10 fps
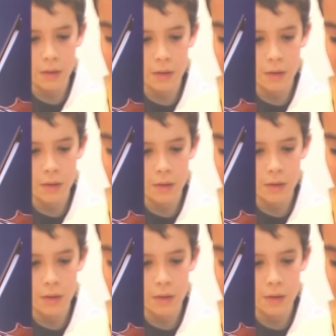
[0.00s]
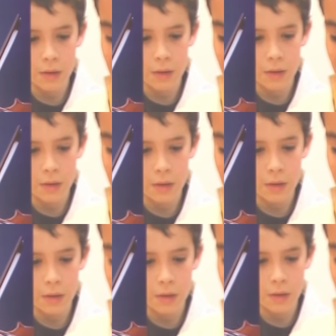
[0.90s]

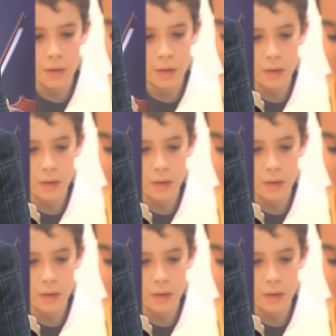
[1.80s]
This person isn't speaking.